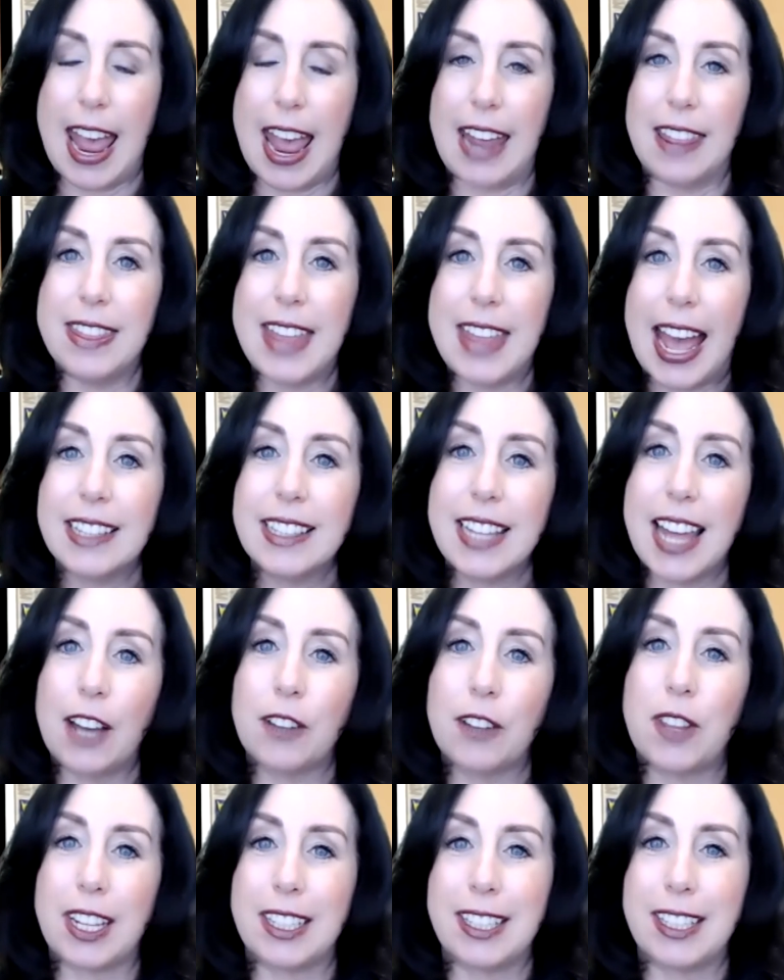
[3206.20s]
and that's
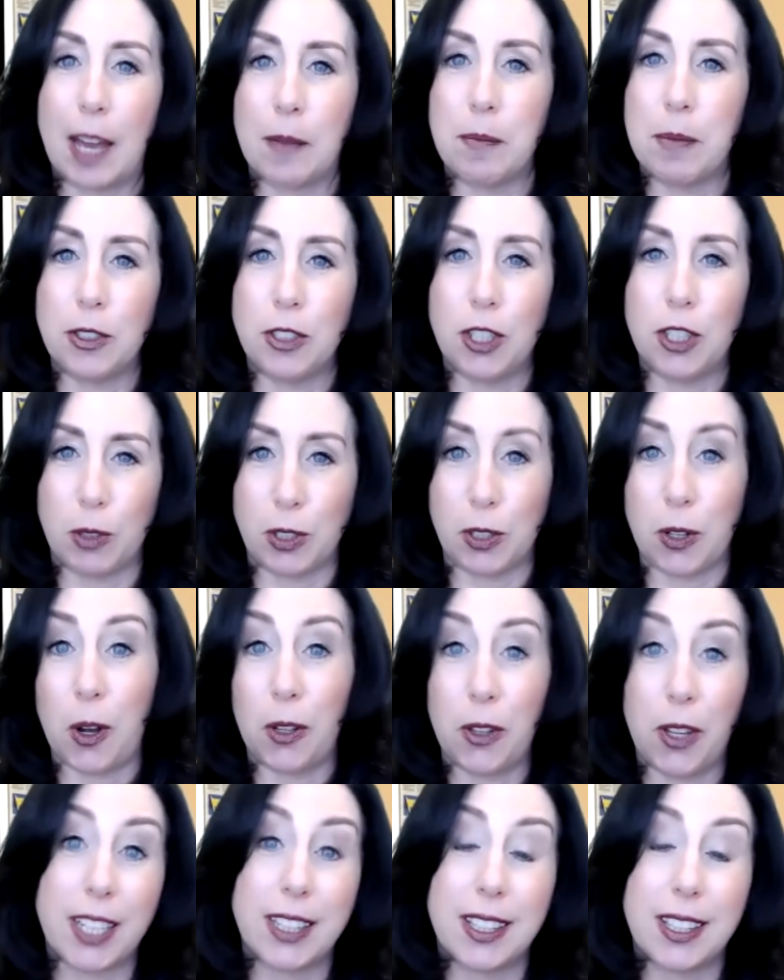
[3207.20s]
how they tap into what's
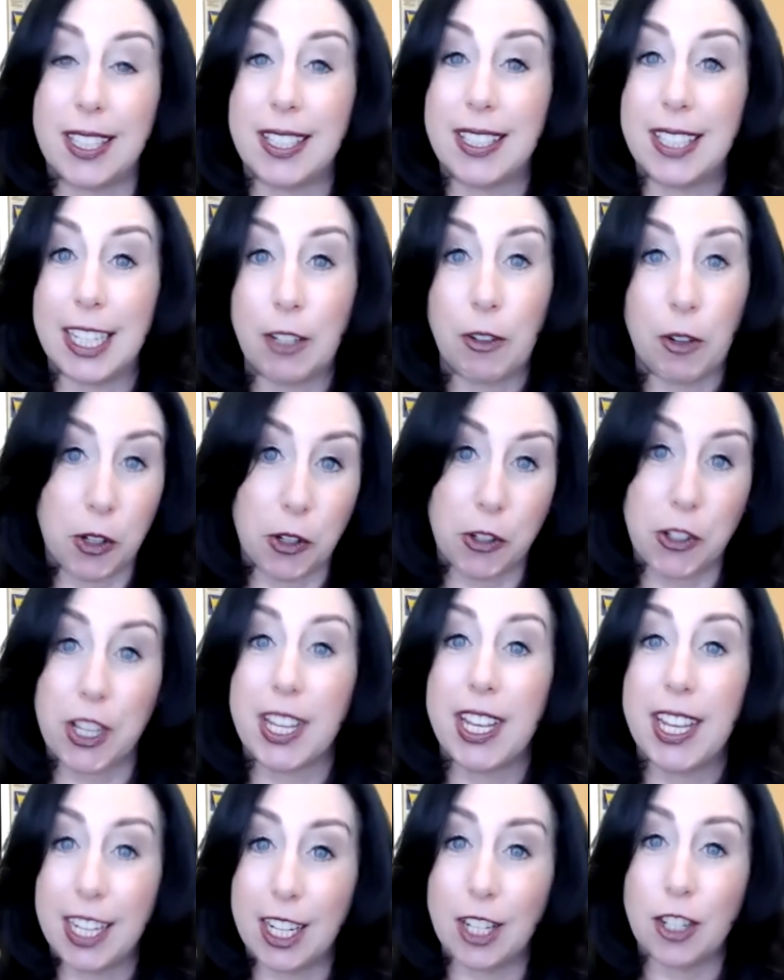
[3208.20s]
called like the secret or the
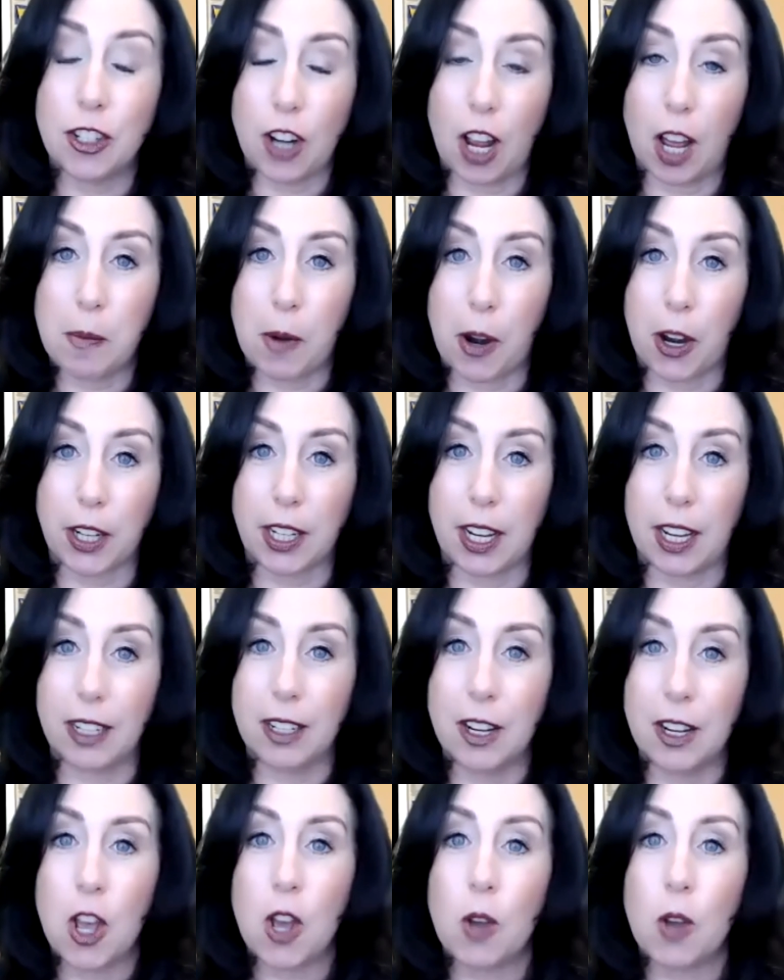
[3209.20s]
hidden job market.